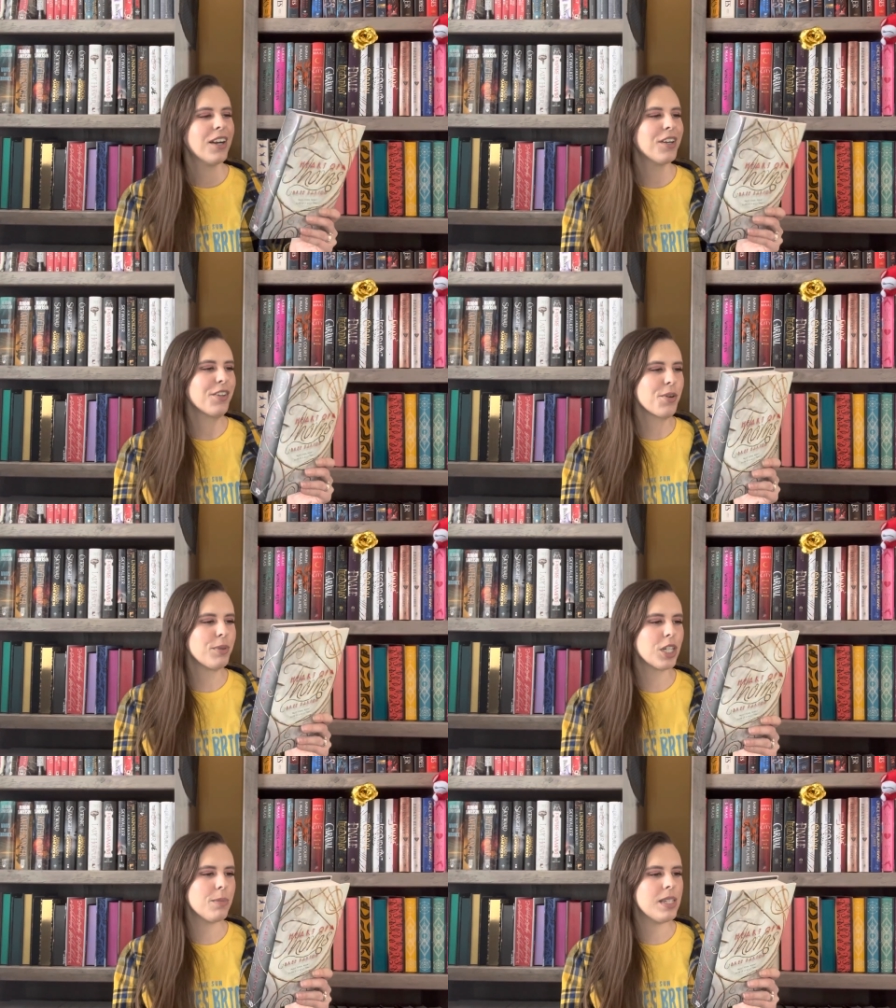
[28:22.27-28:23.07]
her little
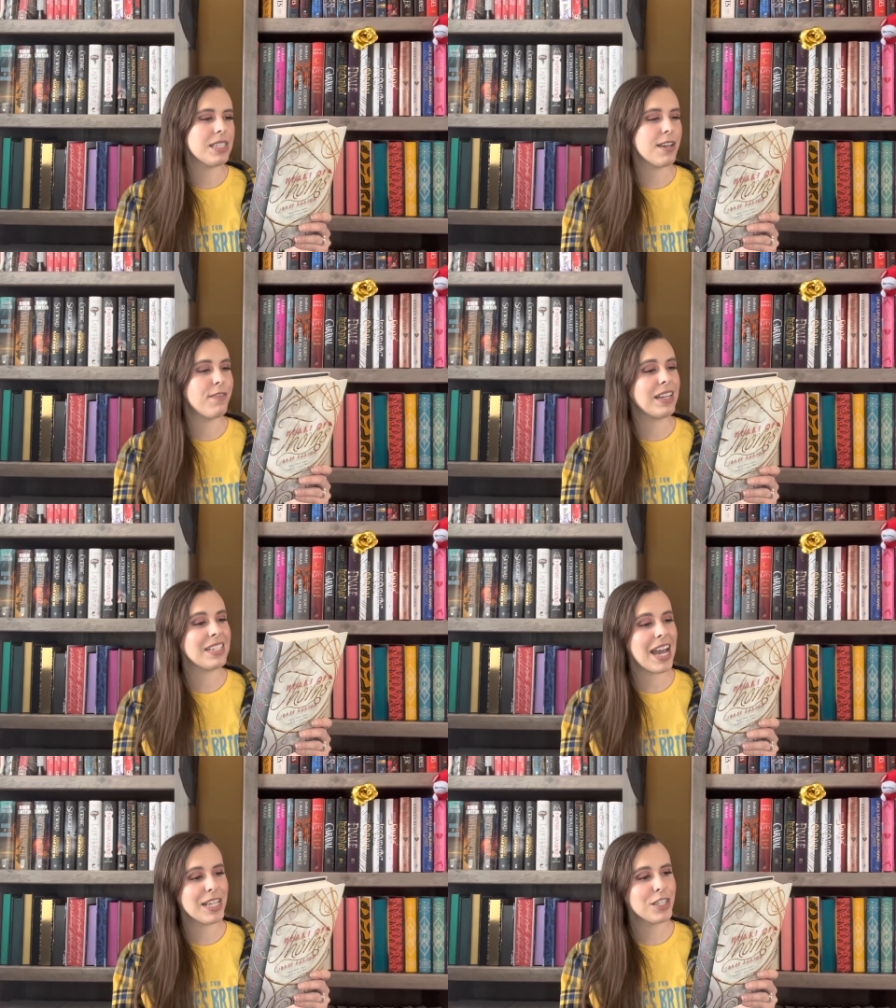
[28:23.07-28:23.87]
blurb says, "A
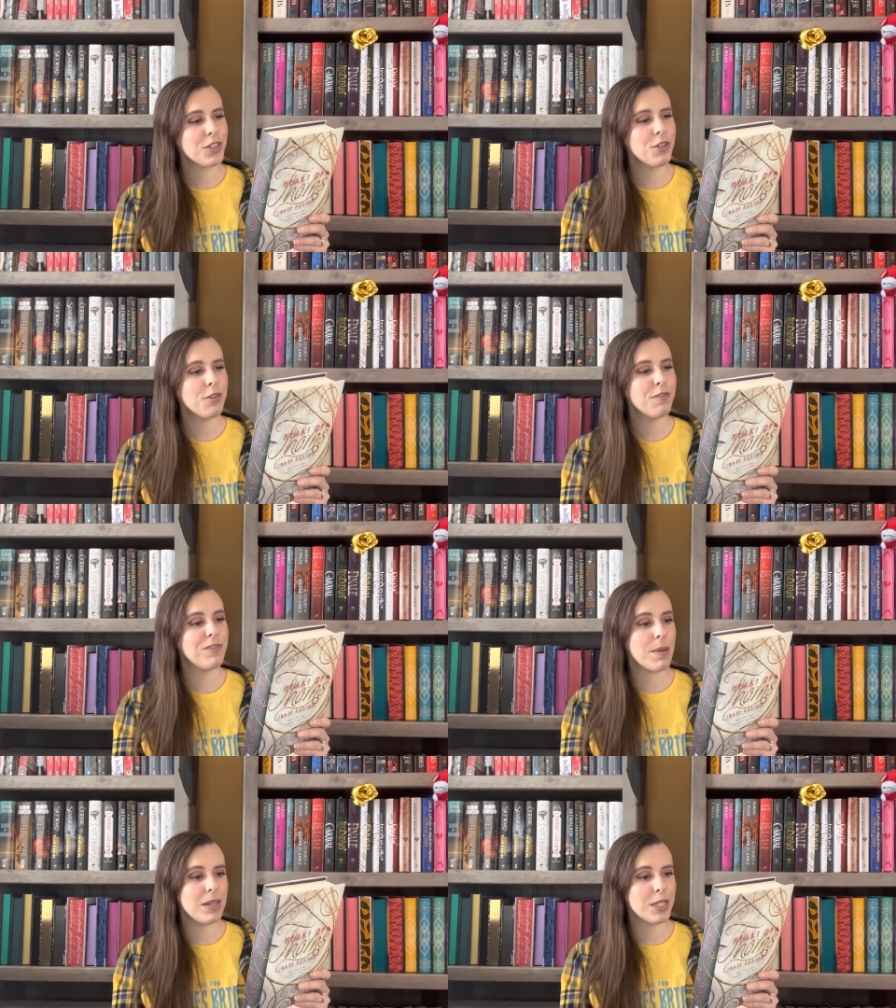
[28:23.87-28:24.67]
fantastical
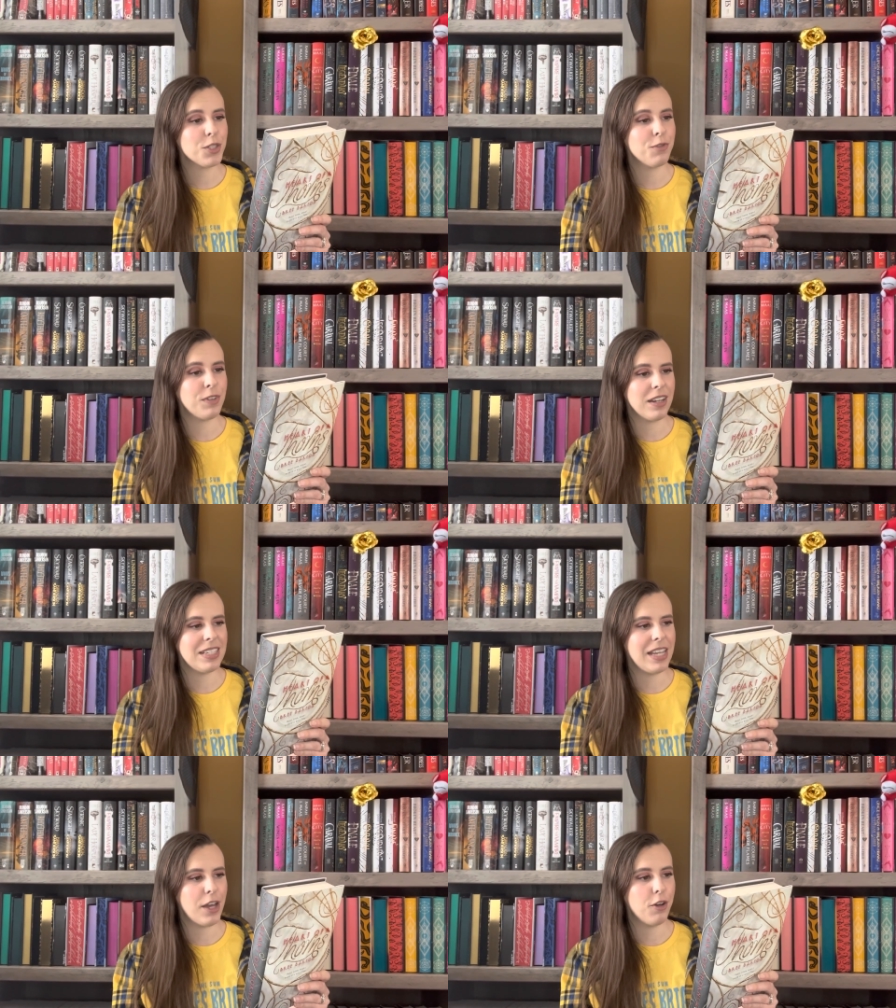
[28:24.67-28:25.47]
feminist fairy
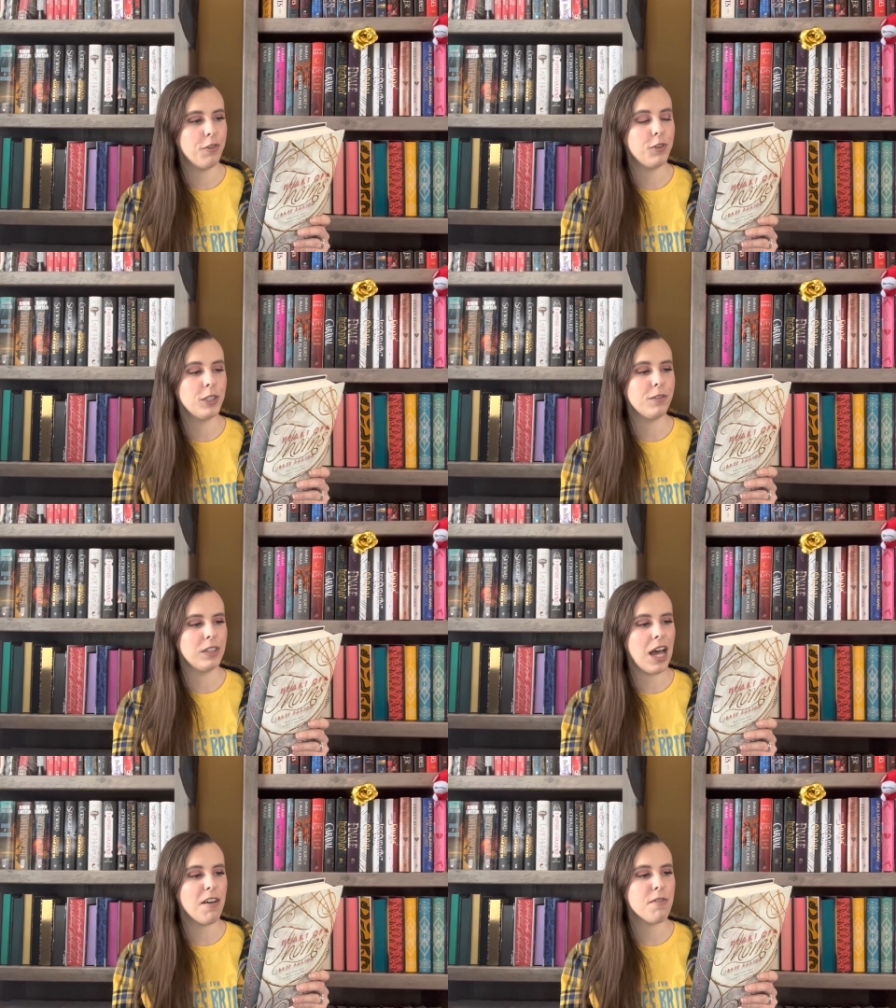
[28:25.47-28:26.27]
tale full of
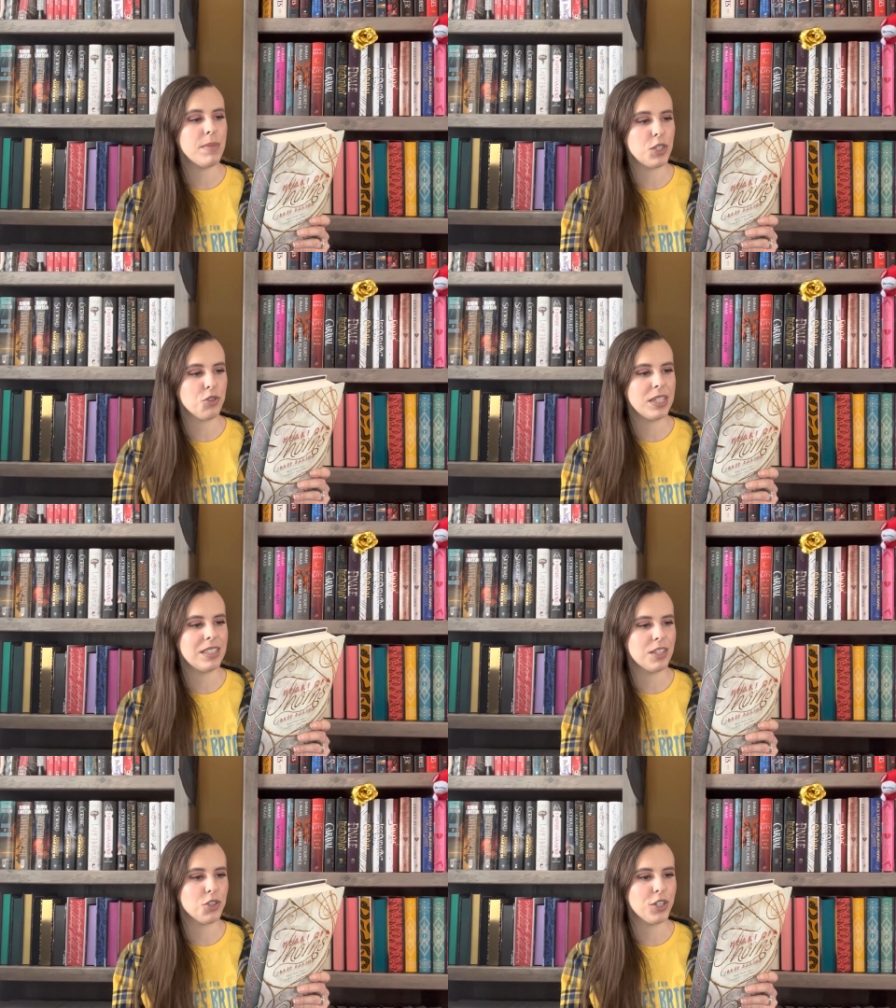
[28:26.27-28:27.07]
love, mystery,
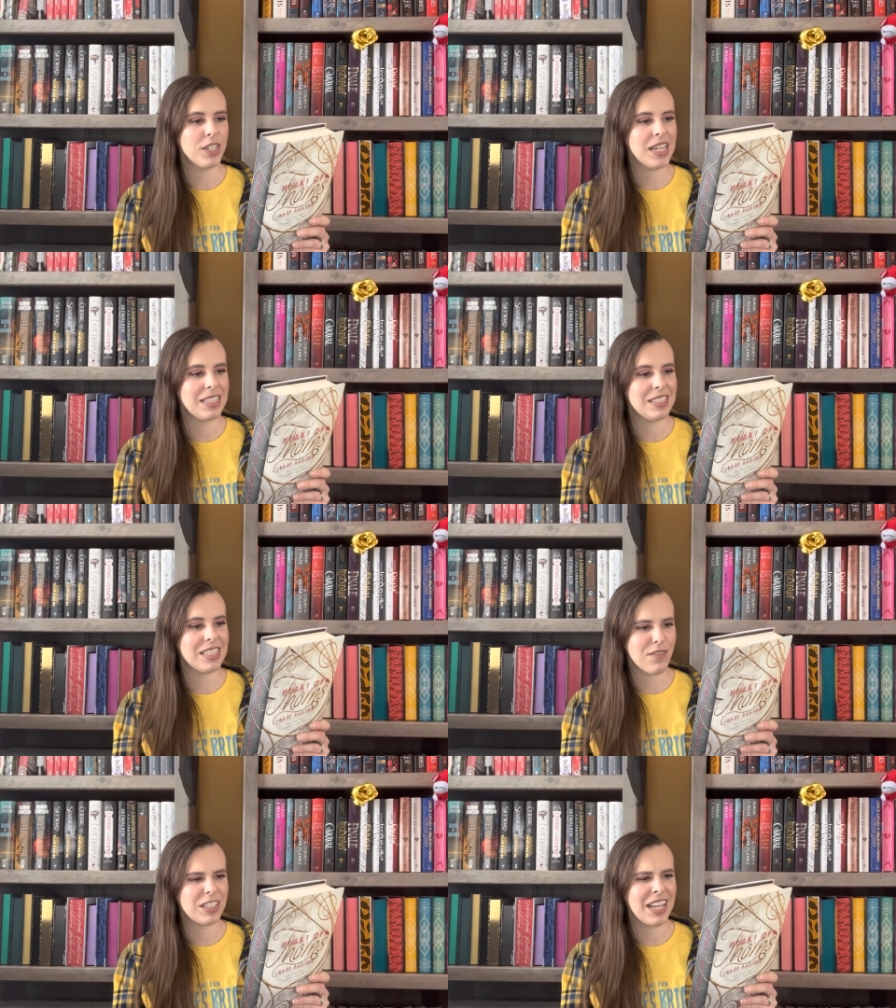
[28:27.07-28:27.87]
sisterhood, and
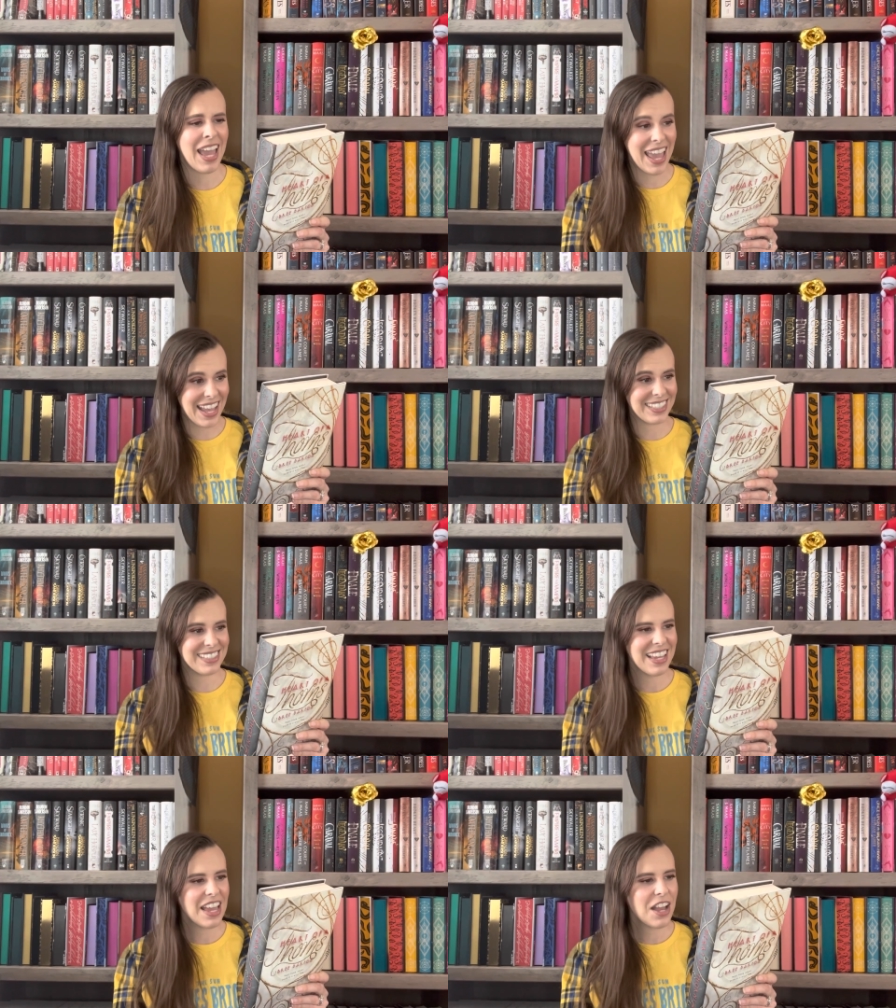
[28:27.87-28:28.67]
severed hands.